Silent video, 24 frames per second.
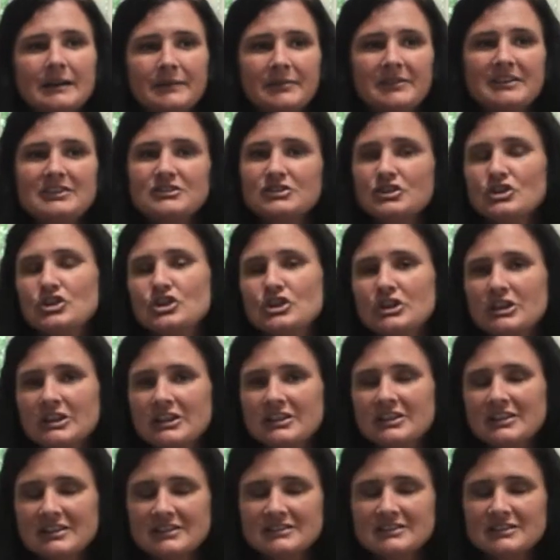These are
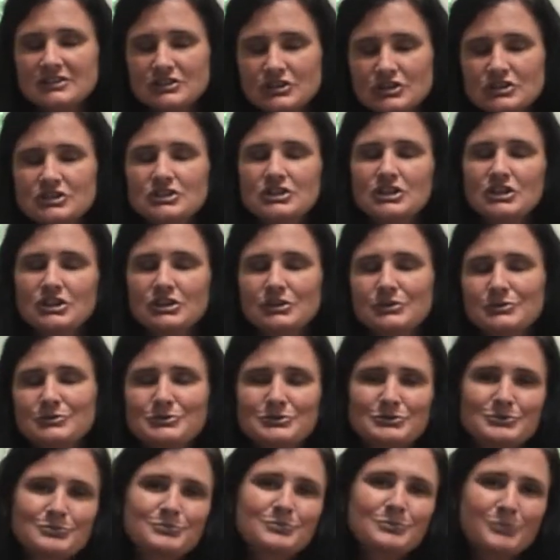good. This is good to
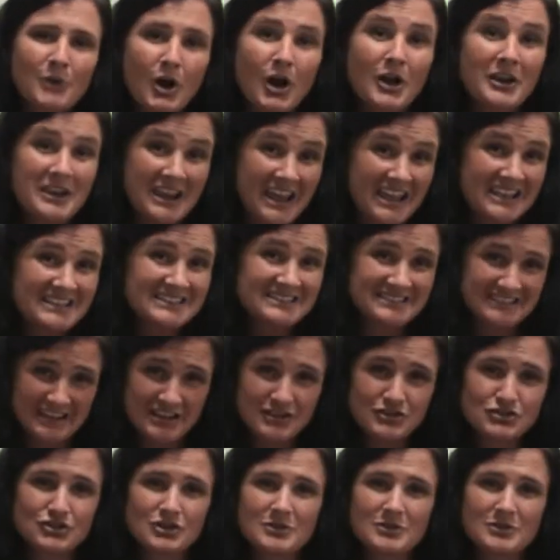use on nice days.